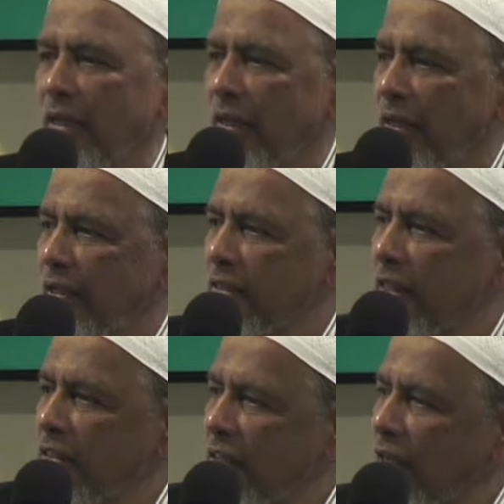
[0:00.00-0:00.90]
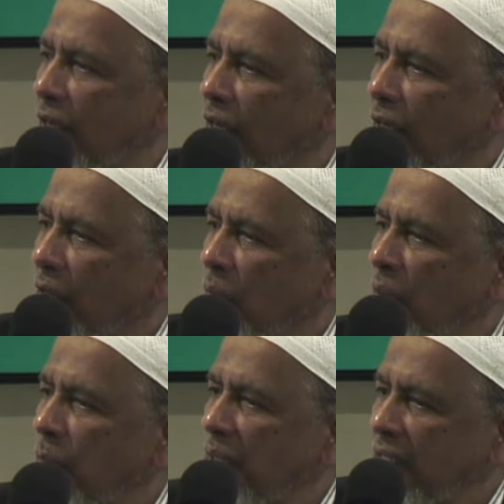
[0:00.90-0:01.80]
is that uh,
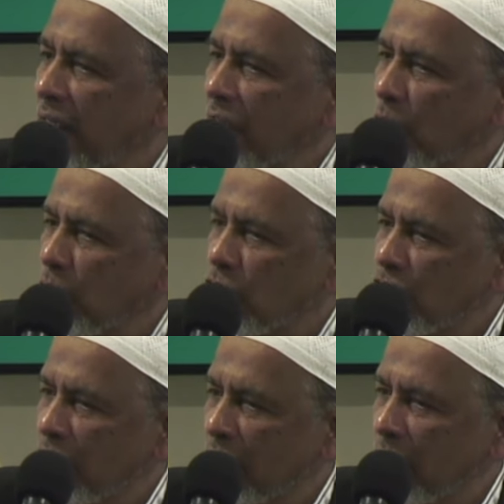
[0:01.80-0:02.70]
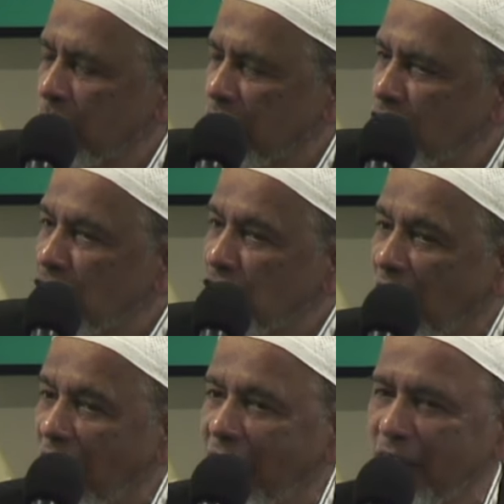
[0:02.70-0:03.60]
we, we need to, to
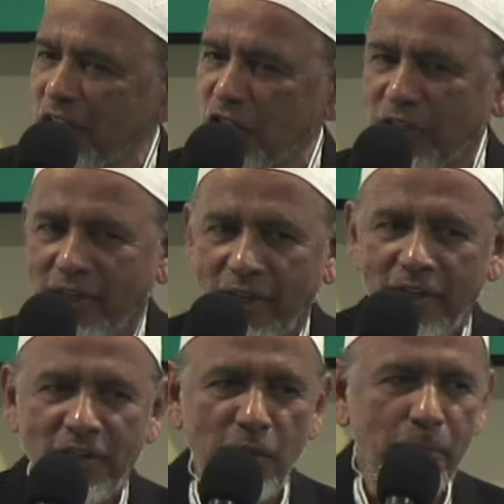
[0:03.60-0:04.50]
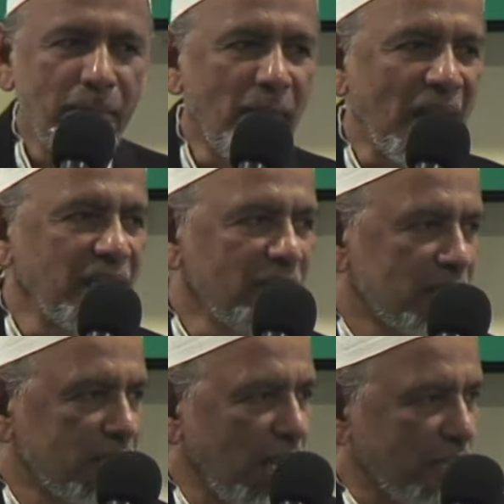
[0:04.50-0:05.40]
change the
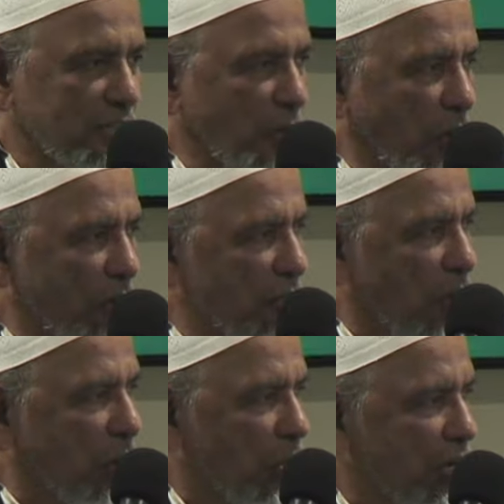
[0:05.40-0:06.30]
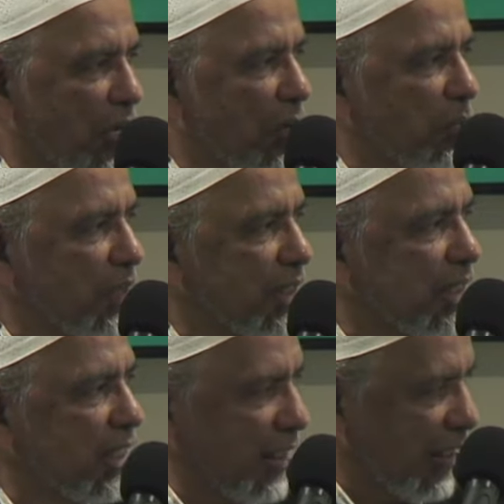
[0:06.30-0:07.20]
mindset of our
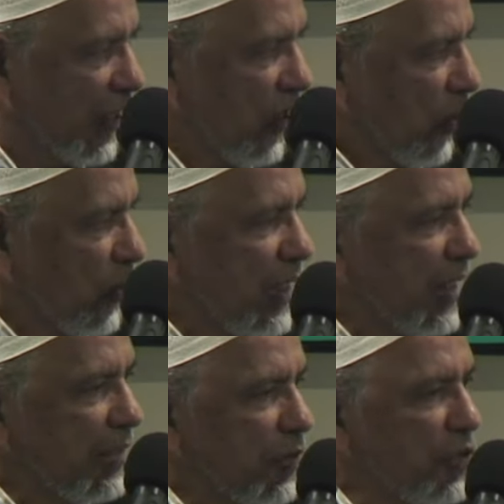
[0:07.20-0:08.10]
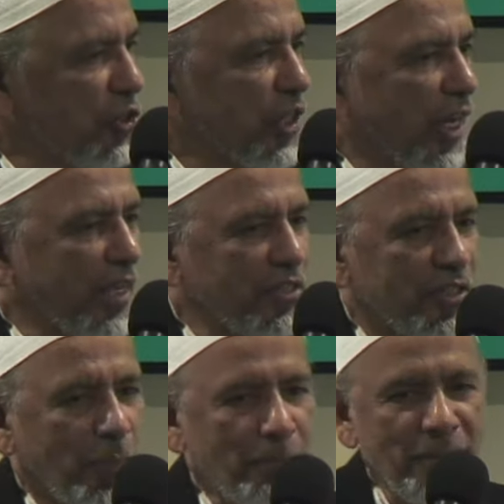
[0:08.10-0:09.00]
community. We need to change the
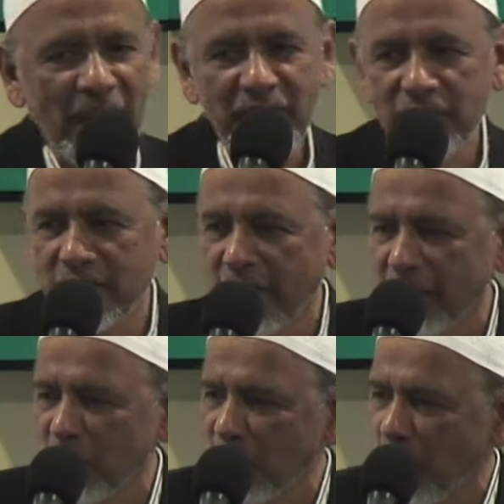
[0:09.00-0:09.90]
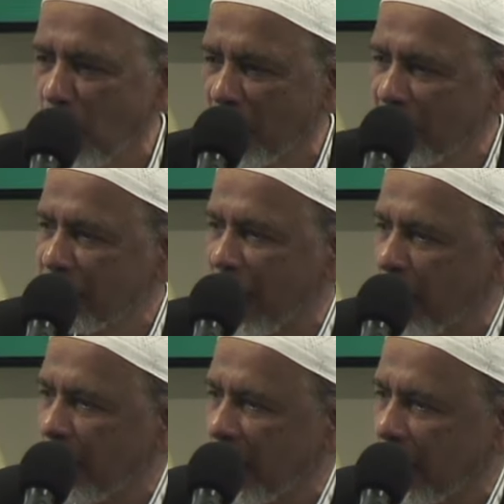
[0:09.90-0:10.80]
mindset of our
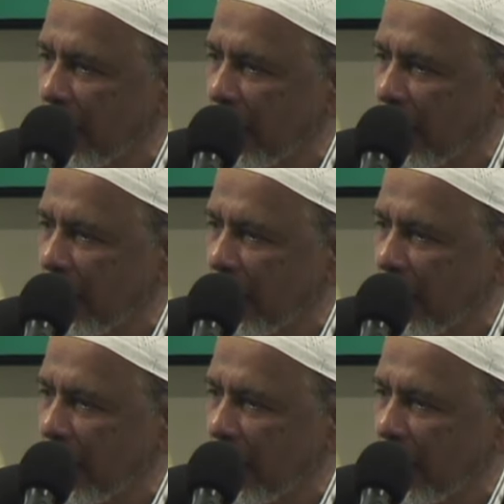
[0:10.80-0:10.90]
family.